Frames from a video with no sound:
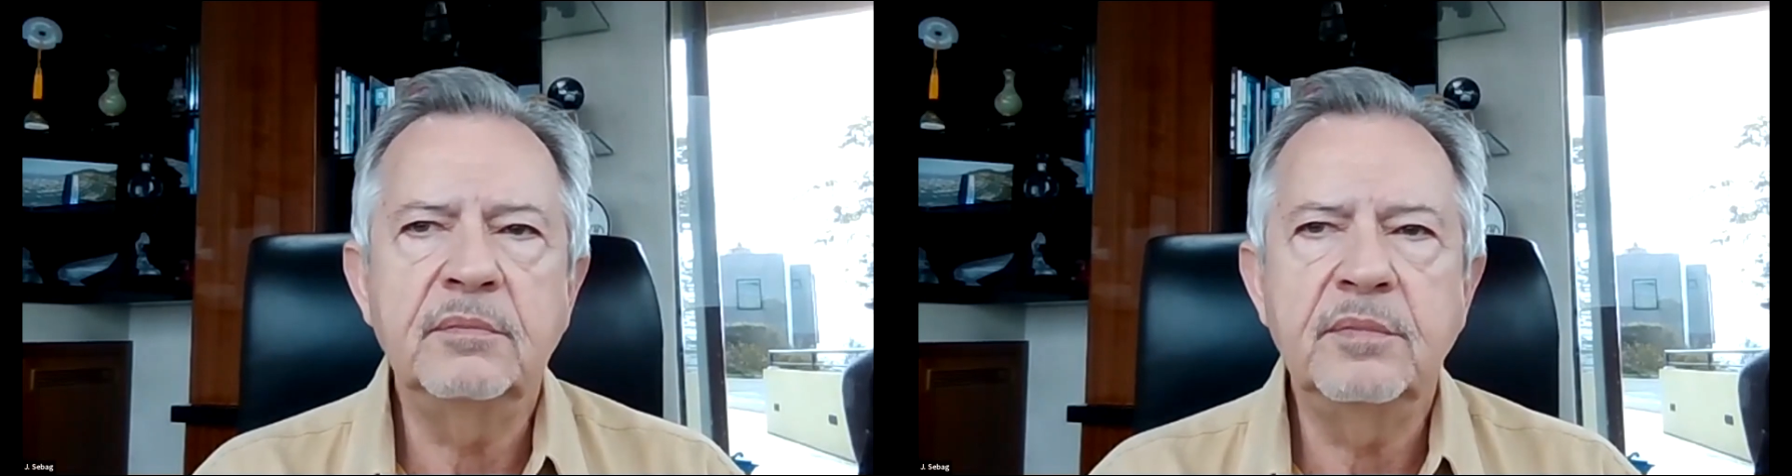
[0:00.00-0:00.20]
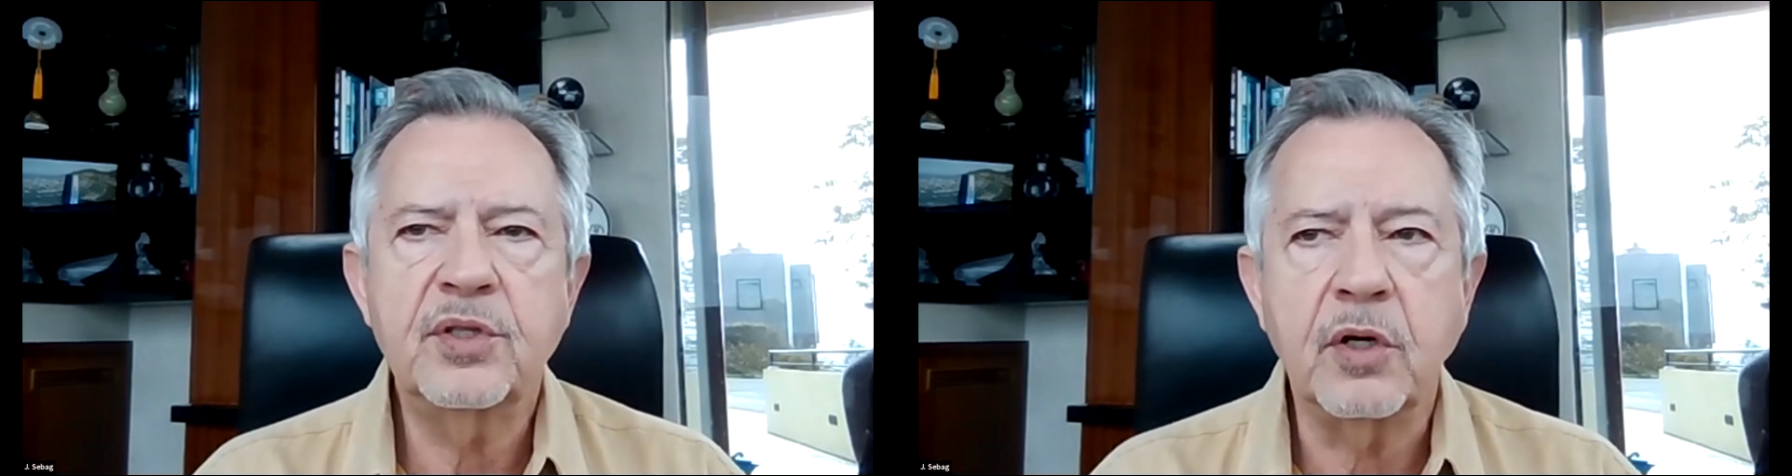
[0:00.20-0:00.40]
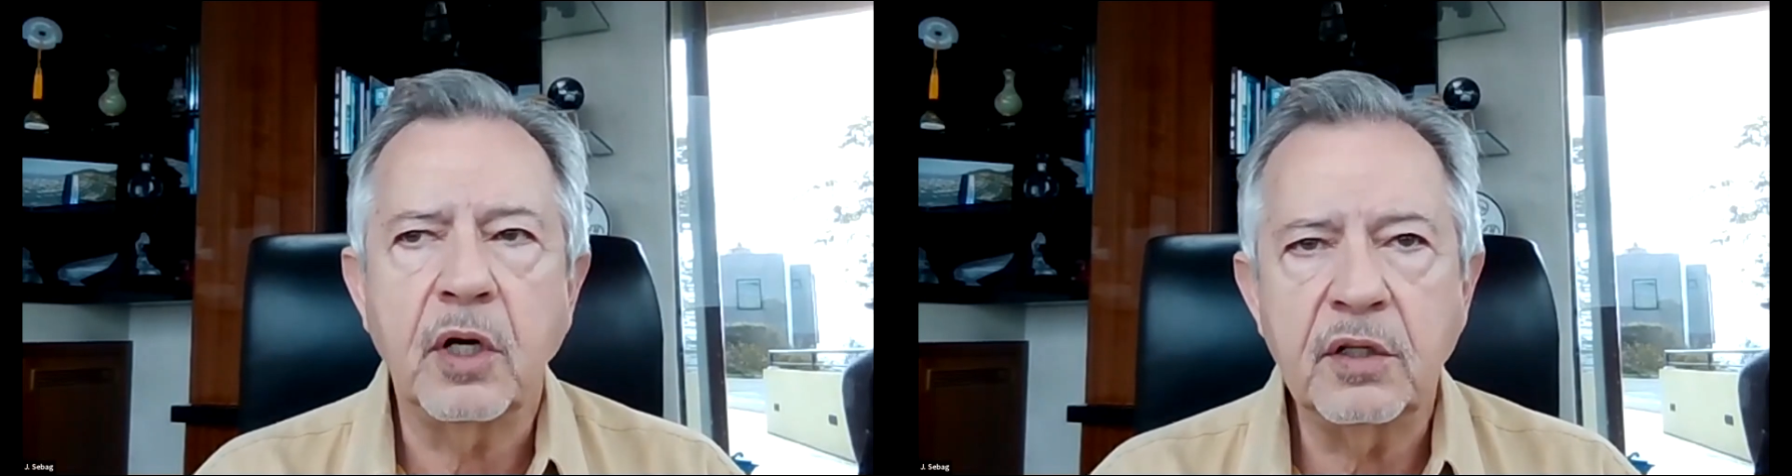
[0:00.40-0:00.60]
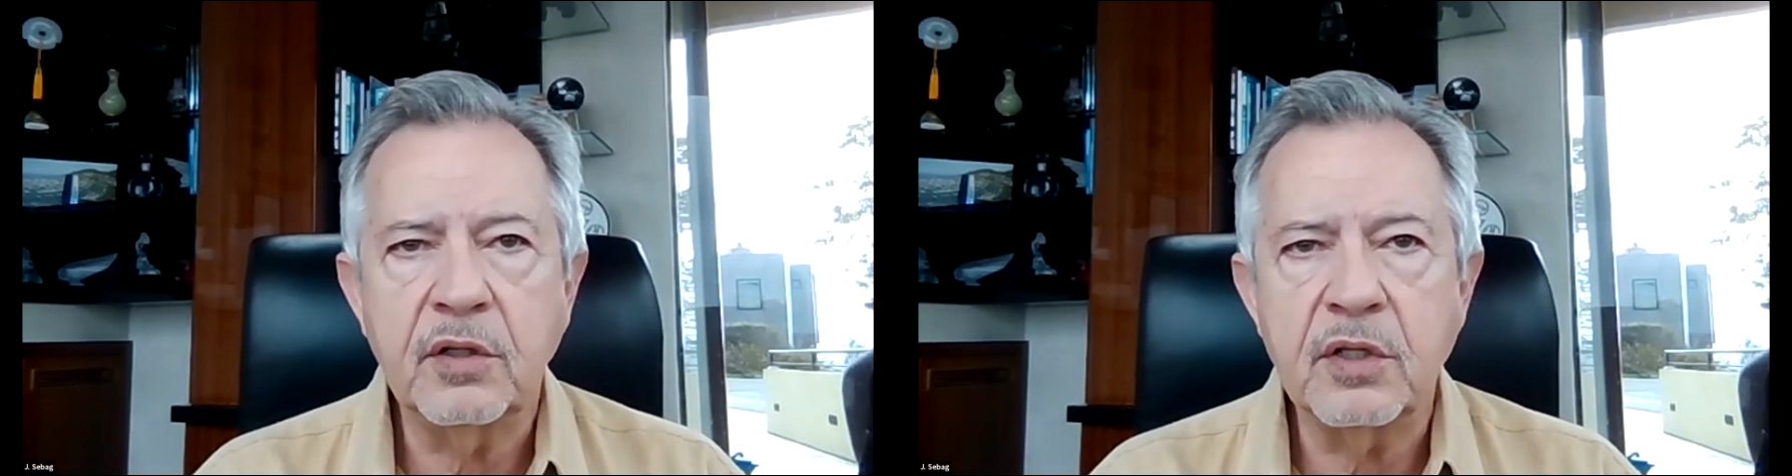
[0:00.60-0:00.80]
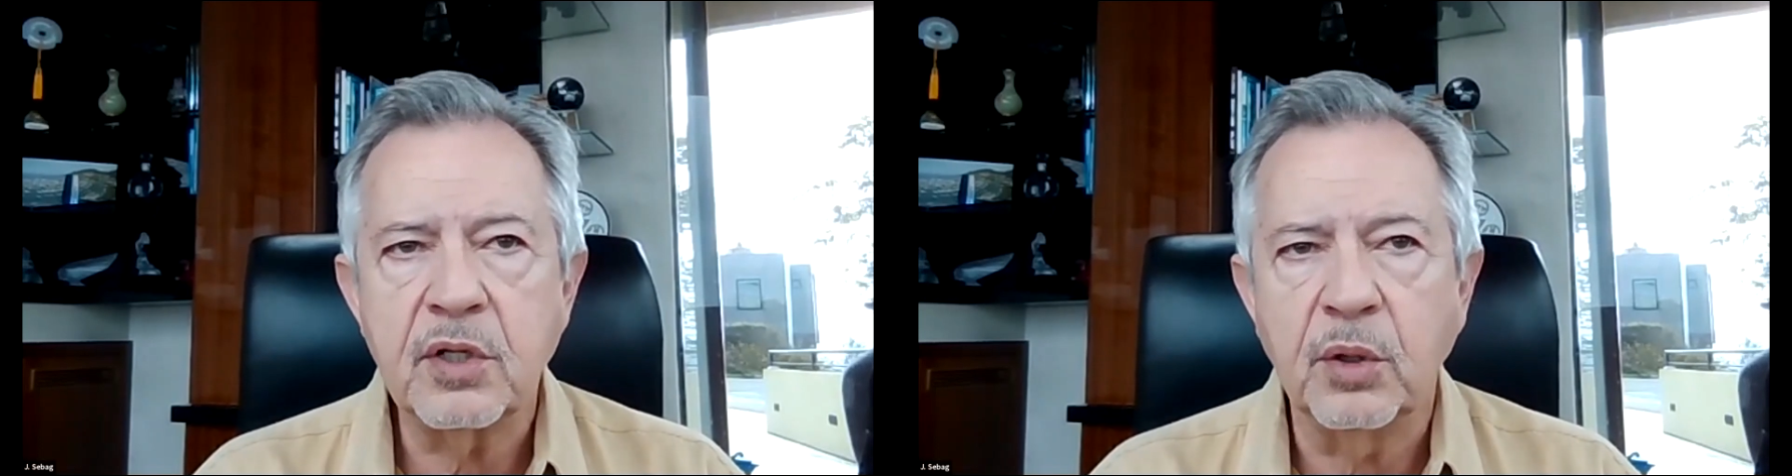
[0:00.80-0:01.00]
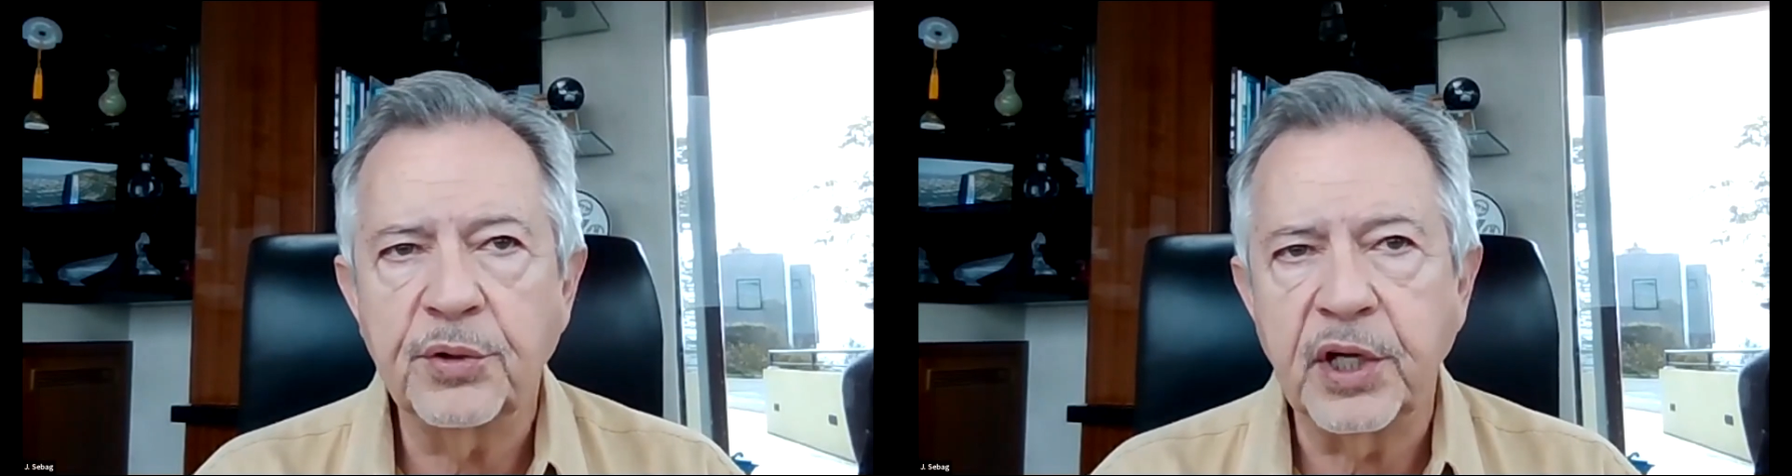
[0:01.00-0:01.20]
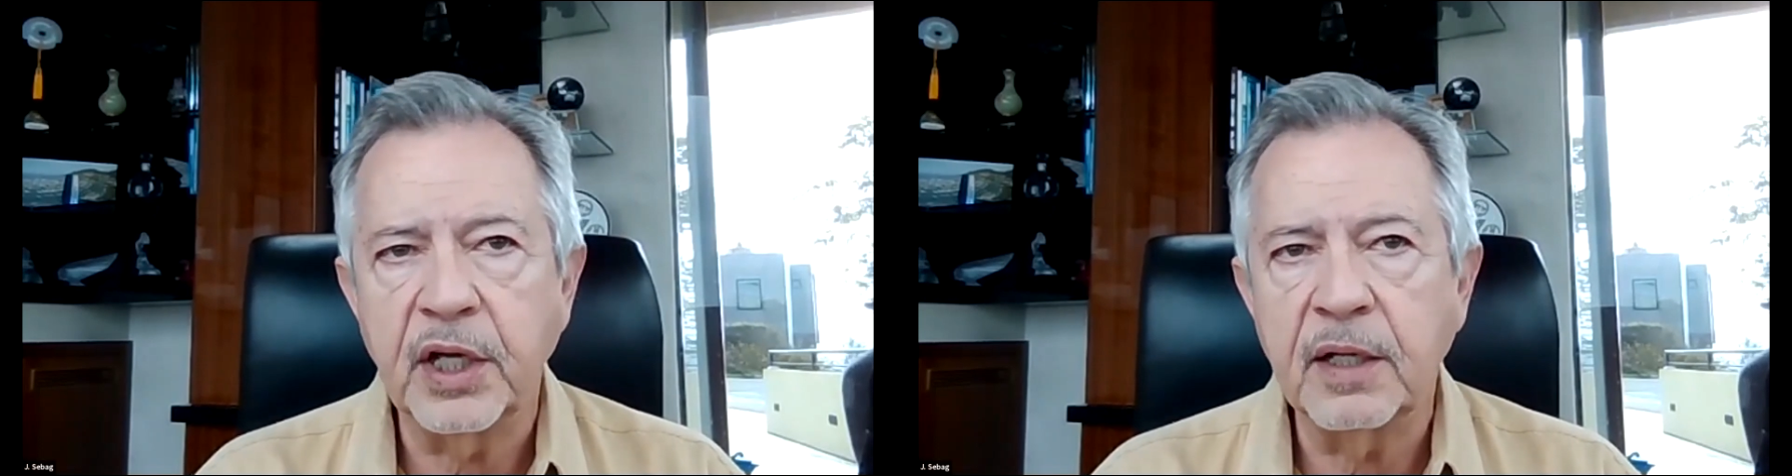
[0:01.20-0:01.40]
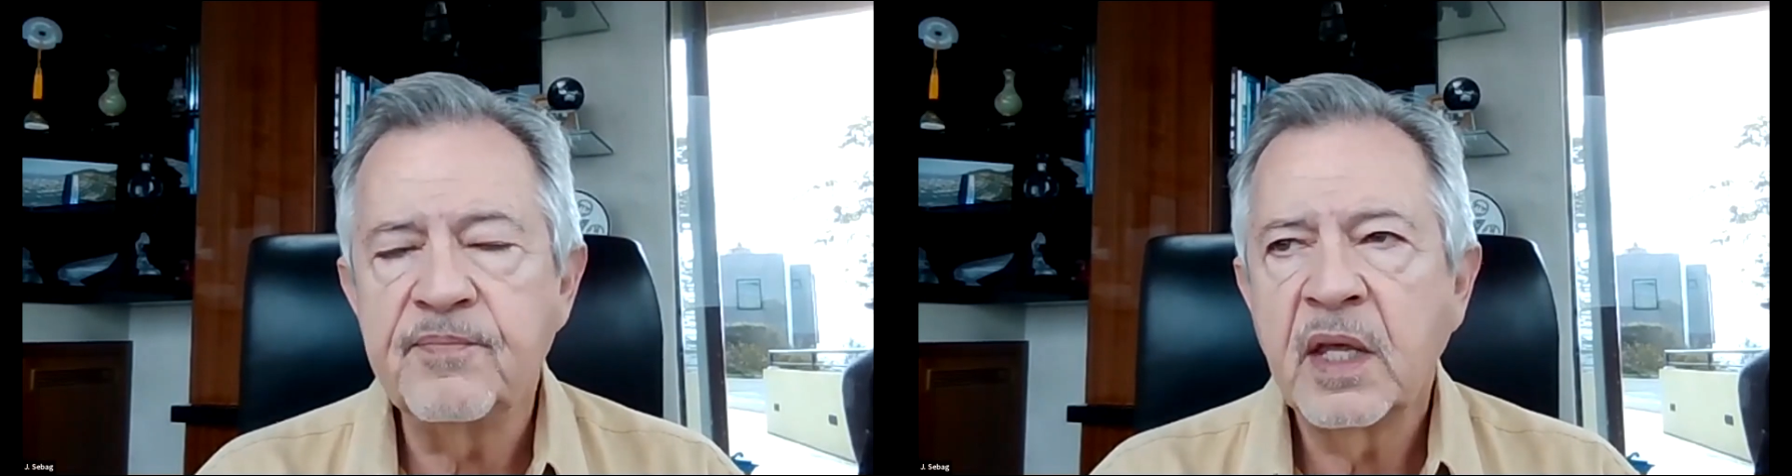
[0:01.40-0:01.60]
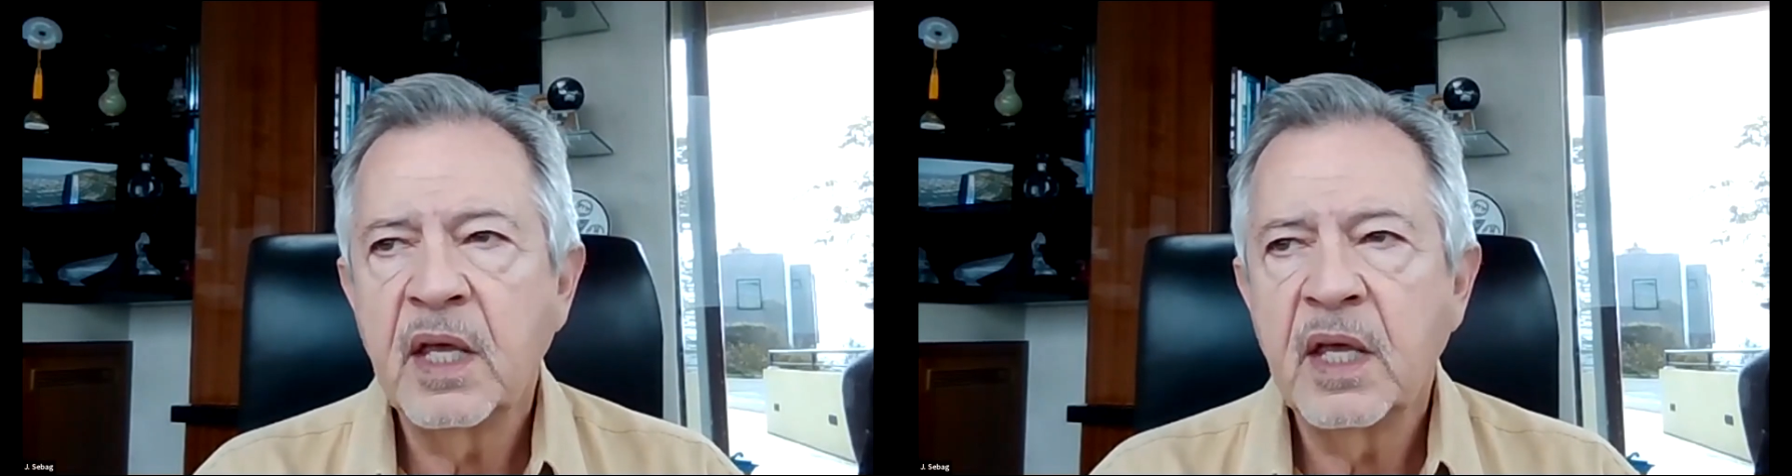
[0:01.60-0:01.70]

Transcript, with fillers: started this whole thing,